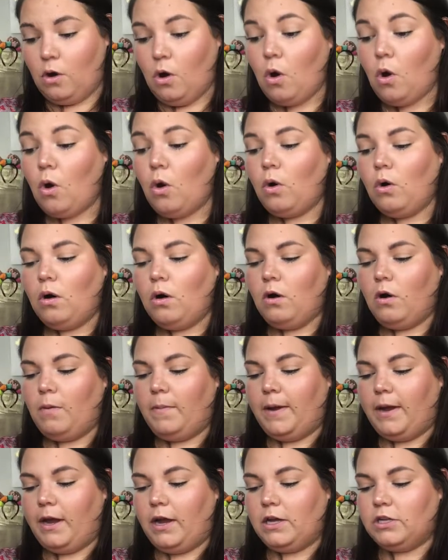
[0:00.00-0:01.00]
Oh
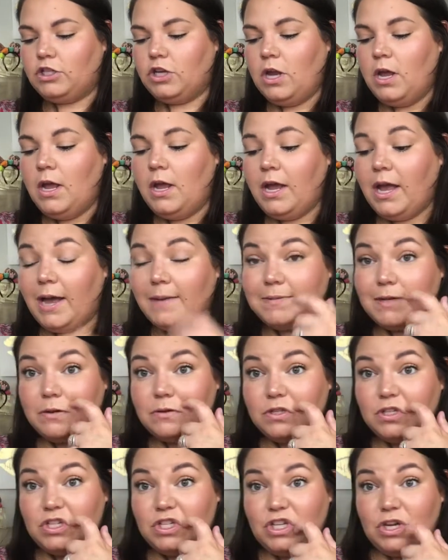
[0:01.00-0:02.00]
my gosh, comes
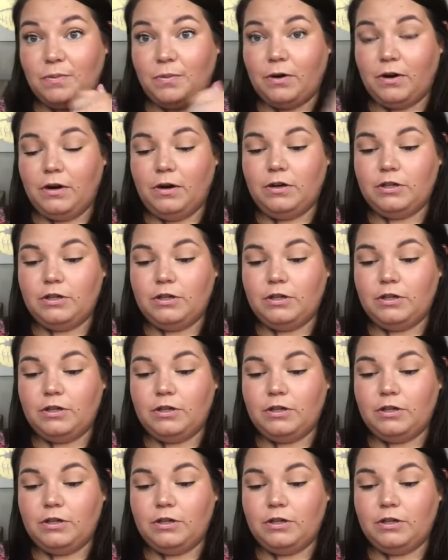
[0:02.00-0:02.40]
out super,